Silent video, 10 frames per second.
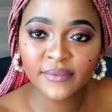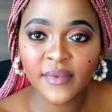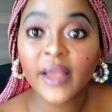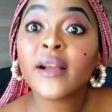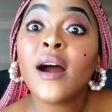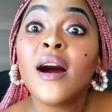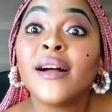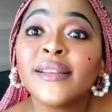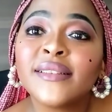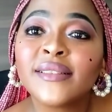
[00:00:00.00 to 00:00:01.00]
I
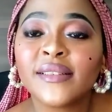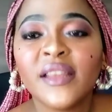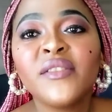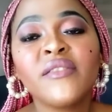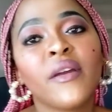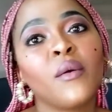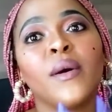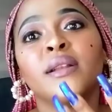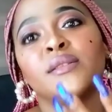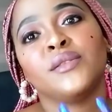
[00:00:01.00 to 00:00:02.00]
can't, even if I
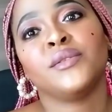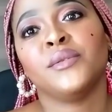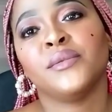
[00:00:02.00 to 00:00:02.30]
want to.